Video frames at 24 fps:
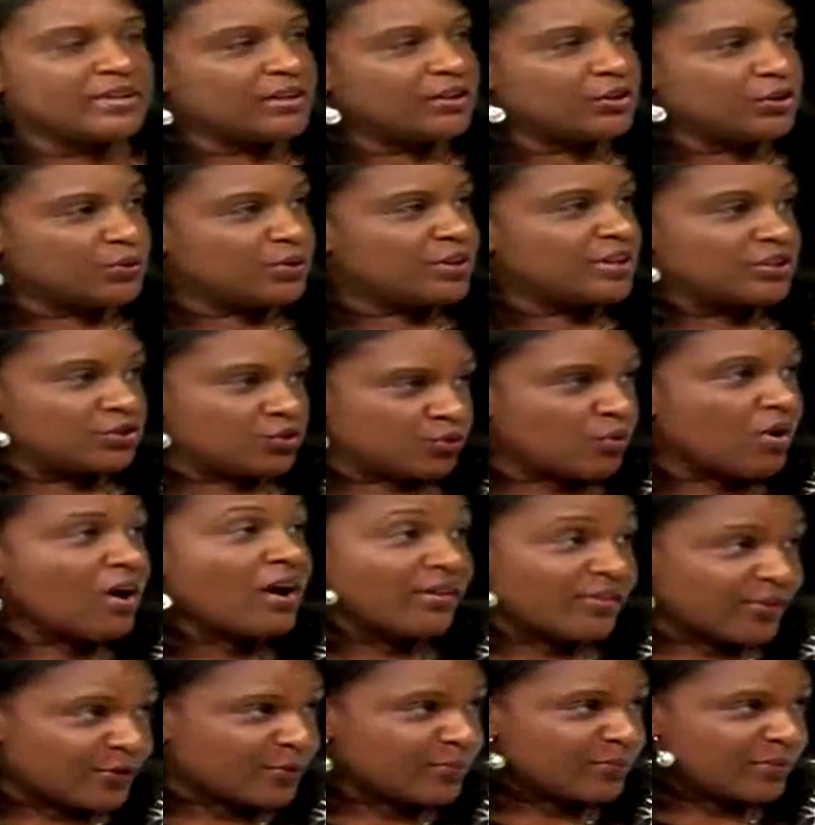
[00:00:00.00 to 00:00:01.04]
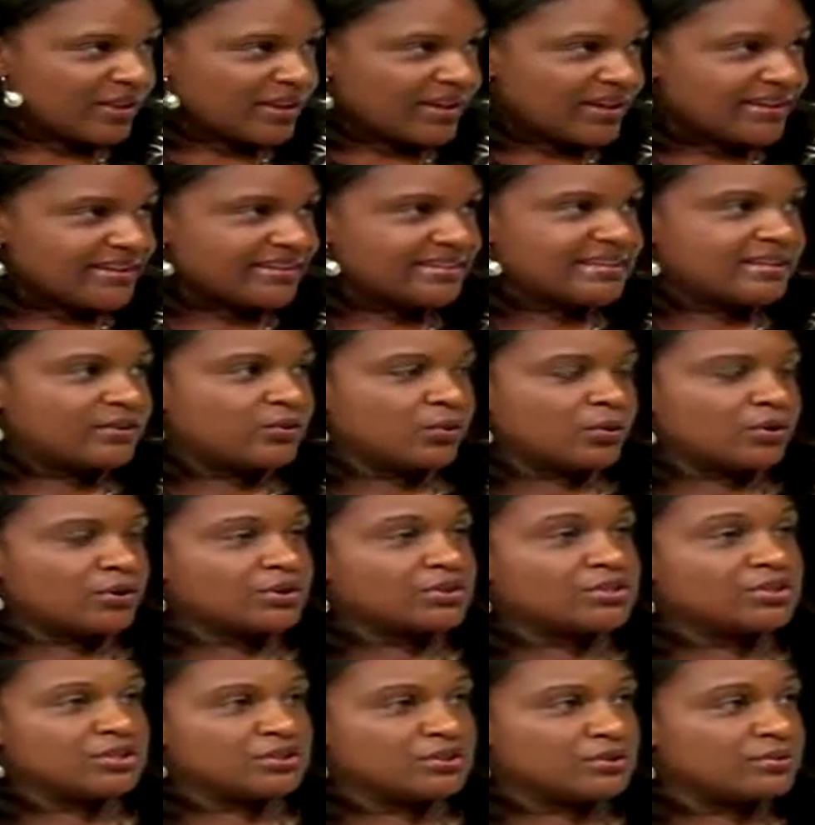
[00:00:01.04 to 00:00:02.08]
you could draw their blood in order
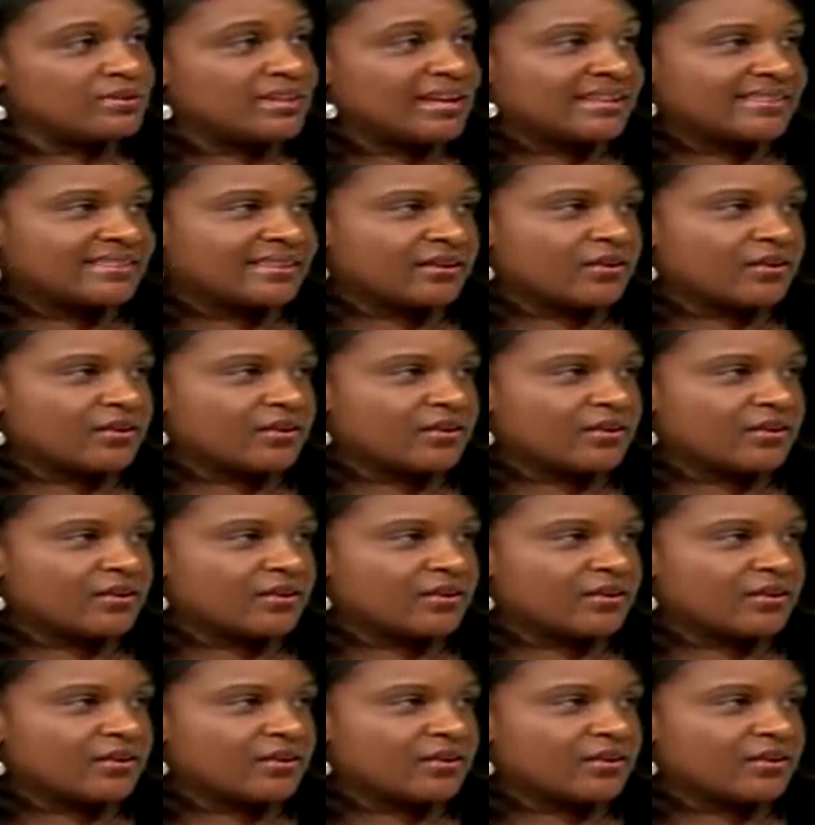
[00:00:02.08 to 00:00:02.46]
to do that.